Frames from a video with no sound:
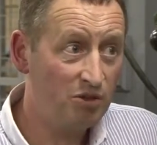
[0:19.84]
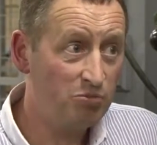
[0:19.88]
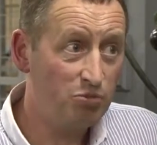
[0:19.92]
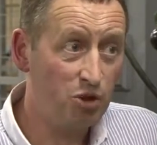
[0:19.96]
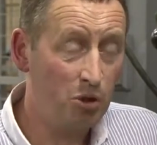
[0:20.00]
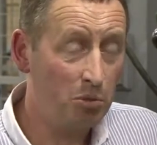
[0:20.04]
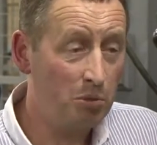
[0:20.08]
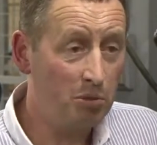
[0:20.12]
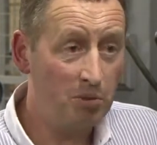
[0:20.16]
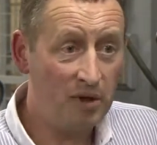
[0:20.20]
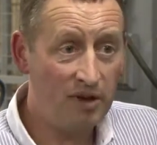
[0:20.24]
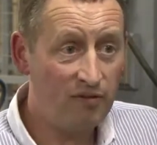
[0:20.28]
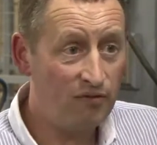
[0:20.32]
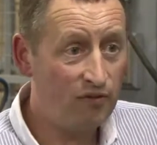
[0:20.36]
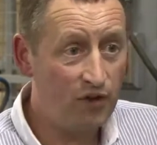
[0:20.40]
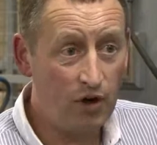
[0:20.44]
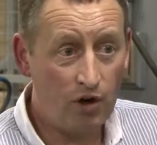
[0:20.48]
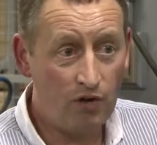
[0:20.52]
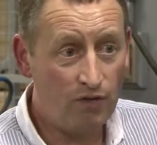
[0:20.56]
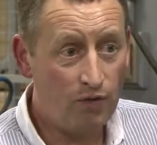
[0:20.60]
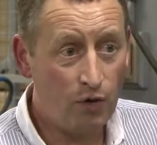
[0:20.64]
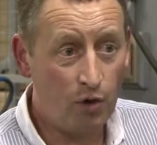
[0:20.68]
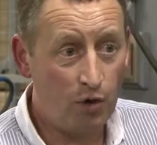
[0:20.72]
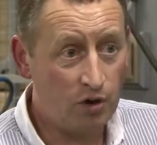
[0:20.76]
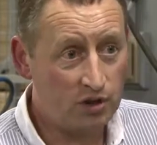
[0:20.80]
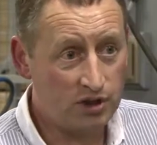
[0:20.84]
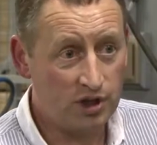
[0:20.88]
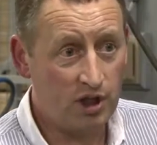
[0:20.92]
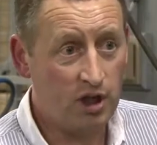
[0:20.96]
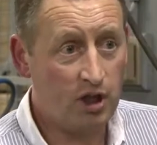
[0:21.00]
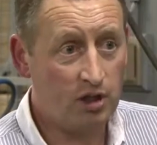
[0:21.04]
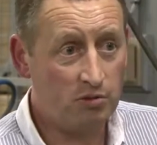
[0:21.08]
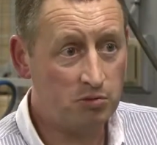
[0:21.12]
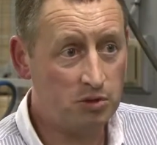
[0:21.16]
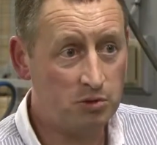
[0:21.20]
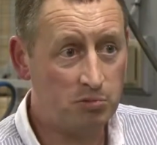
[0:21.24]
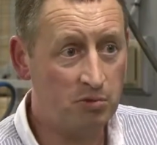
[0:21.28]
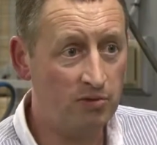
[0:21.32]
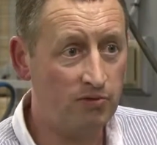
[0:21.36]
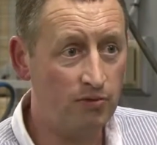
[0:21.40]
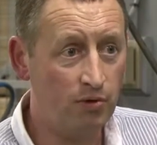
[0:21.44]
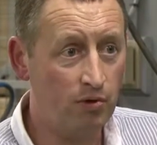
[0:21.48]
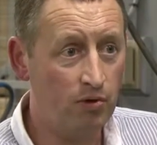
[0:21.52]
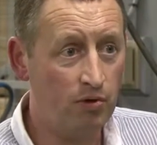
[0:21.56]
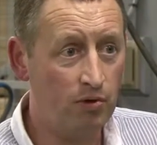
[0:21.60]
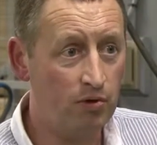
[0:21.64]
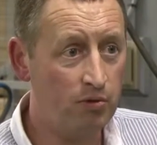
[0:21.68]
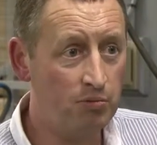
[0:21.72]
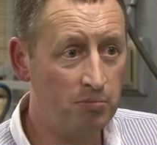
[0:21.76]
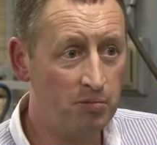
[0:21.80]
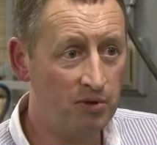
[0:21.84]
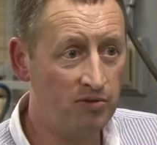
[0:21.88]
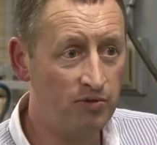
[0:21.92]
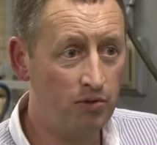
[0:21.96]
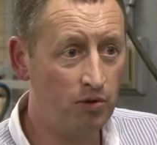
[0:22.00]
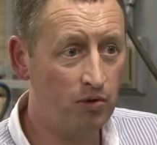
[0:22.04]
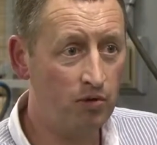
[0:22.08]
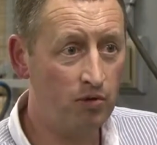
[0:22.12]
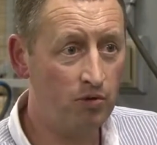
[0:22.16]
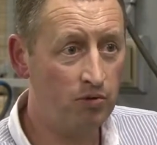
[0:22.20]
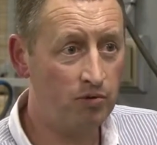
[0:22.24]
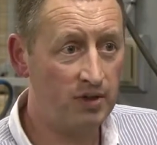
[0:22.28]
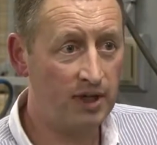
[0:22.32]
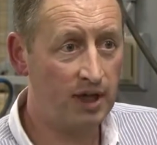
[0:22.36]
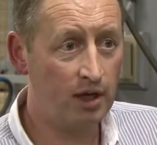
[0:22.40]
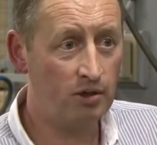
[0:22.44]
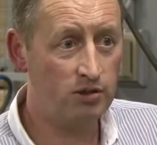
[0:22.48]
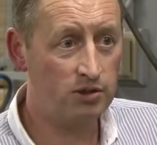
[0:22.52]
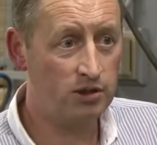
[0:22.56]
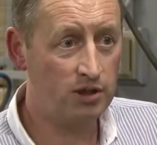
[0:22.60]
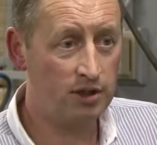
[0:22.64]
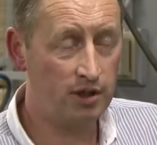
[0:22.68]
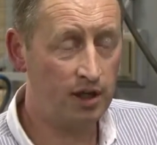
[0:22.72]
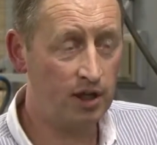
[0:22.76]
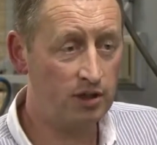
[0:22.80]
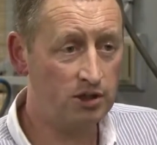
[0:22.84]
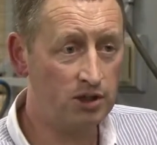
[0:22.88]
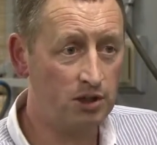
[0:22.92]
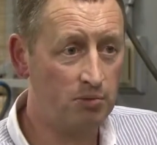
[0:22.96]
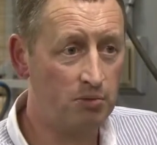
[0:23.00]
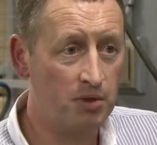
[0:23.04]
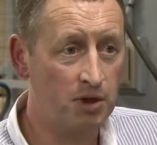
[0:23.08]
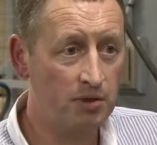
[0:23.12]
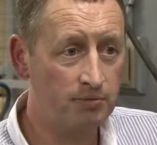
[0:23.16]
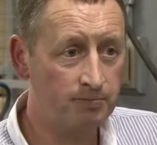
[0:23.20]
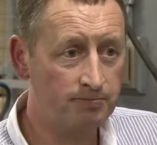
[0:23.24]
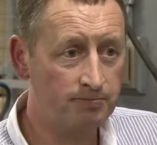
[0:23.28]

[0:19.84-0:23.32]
probably three or four times before before it goes to the customer.